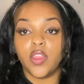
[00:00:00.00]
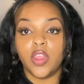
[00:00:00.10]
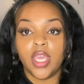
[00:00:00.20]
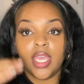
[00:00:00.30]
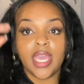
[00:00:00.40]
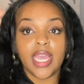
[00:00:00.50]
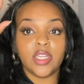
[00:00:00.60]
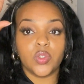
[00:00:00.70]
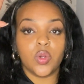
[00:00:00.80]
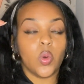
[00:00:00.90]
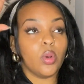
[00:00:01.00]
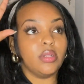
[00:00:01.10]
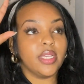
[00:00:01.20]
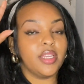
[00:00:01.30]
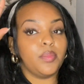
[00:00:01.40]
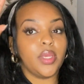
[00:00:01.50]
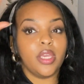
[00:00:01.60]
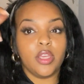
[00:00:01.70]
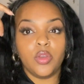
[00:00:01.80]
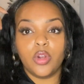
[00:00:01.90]
The external world can
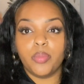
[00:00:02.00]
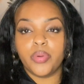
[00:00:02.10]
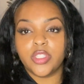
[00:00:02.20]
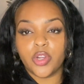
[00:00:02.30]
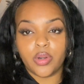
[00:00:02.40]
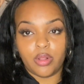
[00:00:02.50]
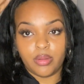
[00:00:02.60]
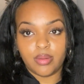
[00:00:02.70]
be your paternal.